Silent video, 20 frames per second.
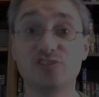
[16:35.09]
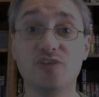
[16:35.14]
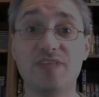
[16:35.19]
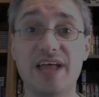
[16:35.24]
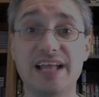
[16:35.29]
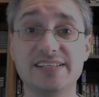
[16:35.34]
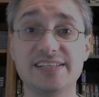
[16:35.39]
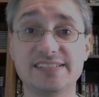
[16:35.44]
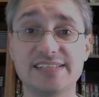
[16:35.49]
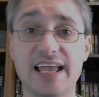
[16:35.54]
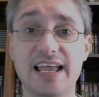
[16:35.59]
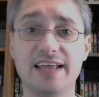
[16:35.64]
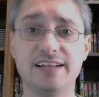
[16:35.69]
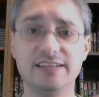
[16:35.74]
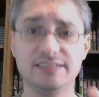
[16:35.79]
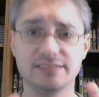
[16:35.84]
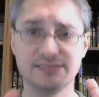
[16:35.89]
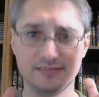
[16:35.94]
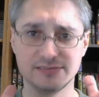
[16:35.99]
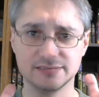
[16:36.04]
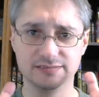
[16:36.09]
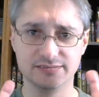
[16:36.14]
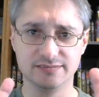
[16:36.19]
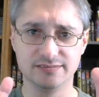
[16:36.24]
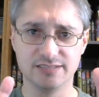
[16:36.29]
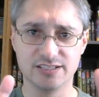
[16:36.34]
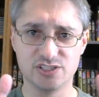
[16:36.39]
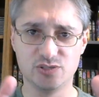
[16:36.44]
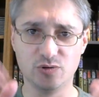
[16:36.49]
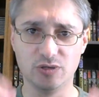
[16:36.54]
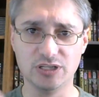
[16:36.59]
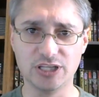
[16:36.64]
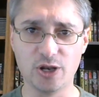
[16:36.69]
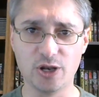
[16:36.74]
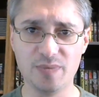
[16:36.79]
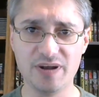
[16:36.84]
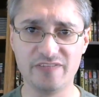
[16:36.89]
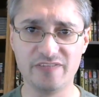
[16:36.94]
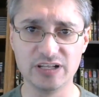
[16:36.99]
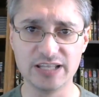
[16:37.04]
so that said, let's do a
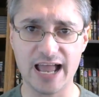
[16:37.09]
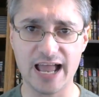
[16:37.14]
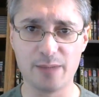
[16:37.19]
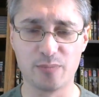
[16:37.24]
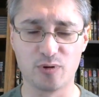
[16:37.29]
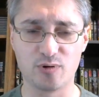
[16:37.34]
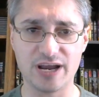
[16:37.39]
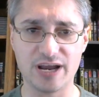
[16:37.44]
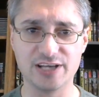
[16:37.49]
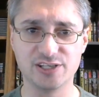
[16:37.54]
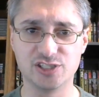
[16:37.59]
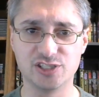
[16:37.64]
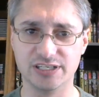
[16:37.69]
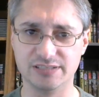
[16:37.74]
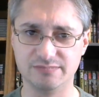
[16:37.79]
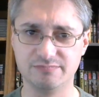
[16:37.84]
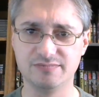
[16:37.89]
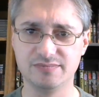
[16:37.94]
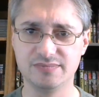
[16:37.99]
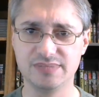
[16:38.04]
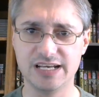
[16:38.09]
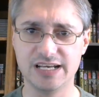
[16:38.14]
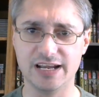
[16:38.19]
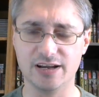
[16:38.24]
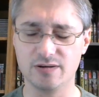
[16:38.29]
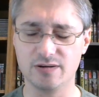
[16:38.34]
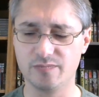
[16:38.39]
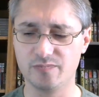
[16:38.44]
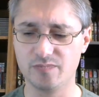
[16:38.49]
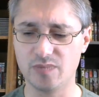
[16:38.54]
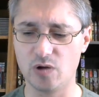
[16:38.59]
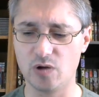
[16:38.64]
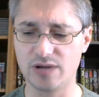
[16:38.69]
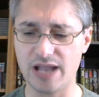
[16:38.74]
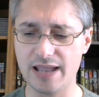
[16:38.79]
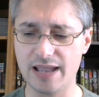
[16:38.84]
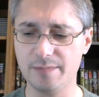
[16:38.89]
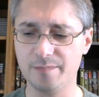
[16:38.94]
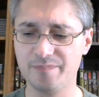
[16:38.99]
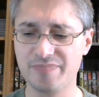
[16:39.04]
little bit of elaboration here,
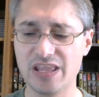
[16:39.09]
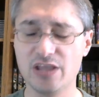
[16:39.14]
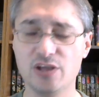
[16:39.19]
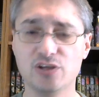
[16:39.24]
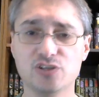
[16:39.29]
okay?